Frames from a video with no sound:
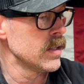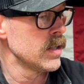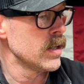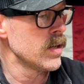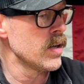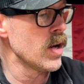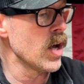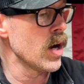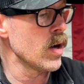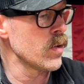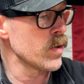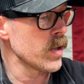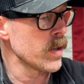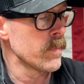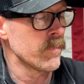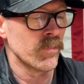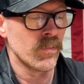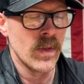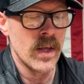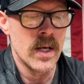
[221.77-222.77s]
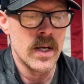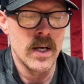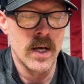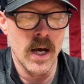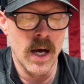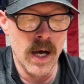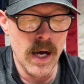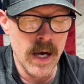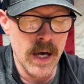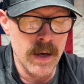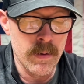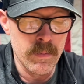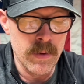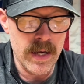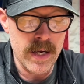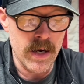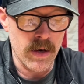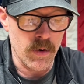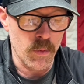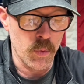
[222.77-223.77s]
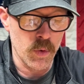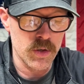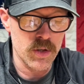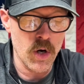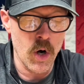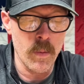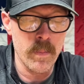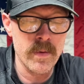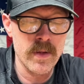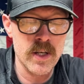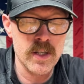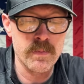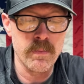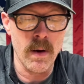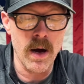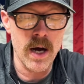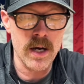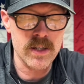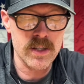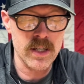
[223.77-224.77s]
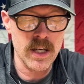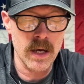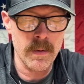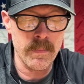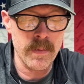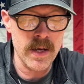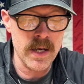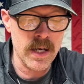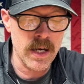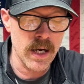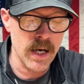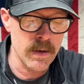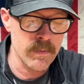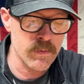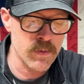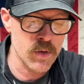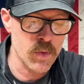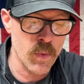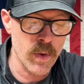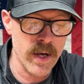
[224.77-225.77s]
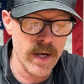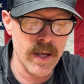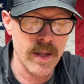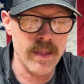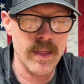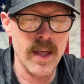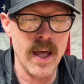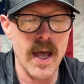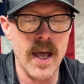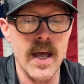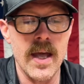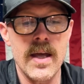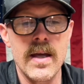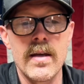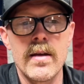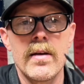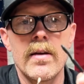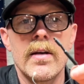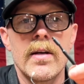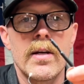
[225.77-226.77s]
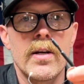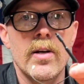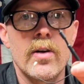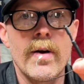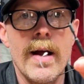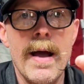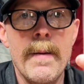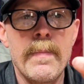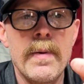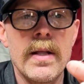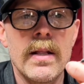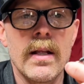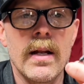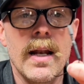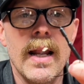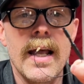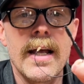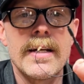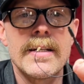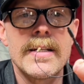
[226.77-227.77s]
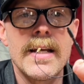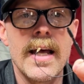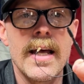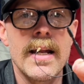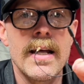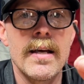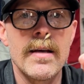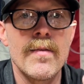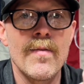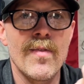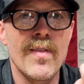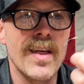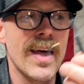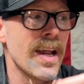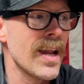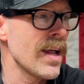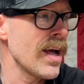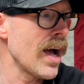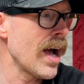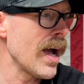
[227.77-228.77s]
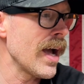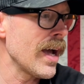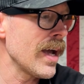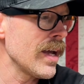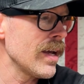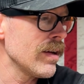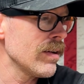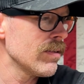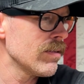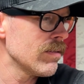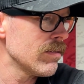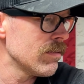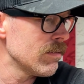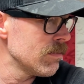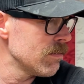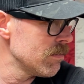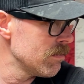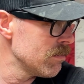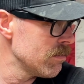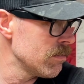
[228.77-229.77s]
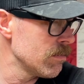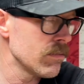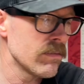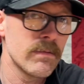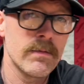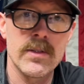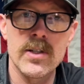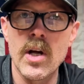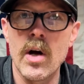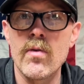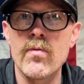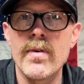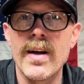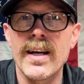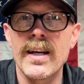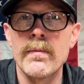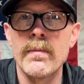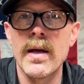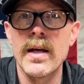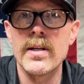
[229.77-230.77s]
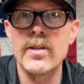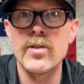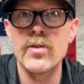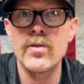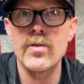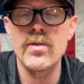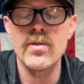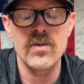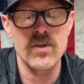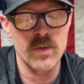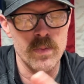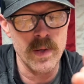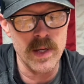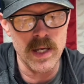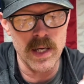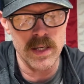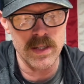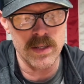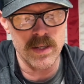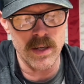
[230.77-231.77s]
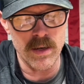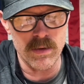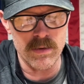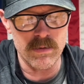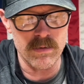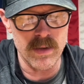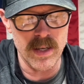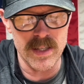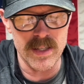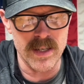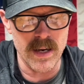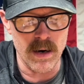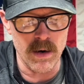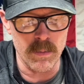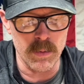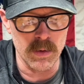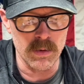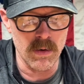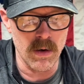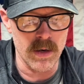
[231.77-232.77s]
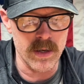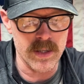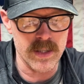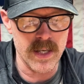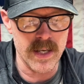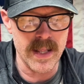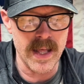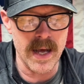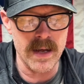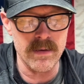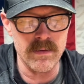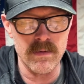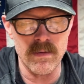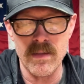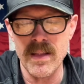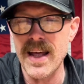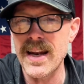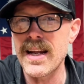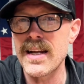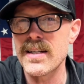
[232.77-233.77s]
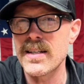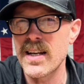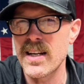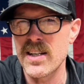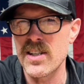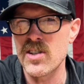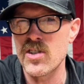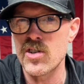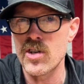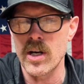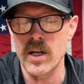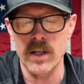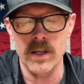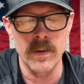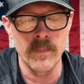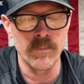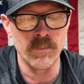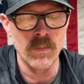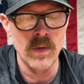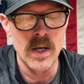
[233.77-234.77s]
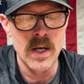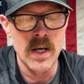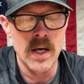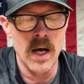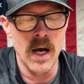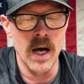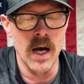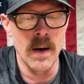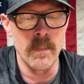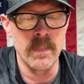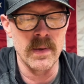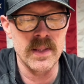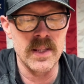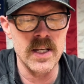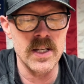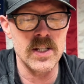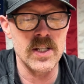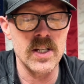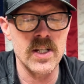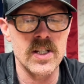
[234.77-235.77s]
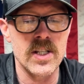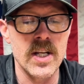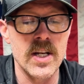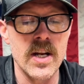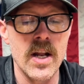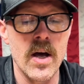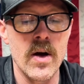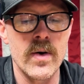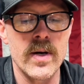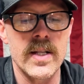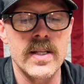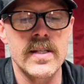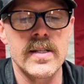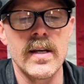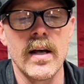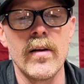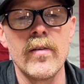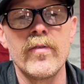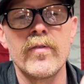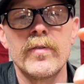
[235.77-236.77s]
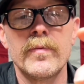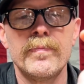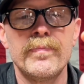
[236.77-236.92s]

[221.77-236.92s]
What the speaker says: node. But here, we'll open this box up. It comes with a crappy little antenna that I don't recommend you use because it's terrible. Honestly, that antenna is junk. But this is the node itself.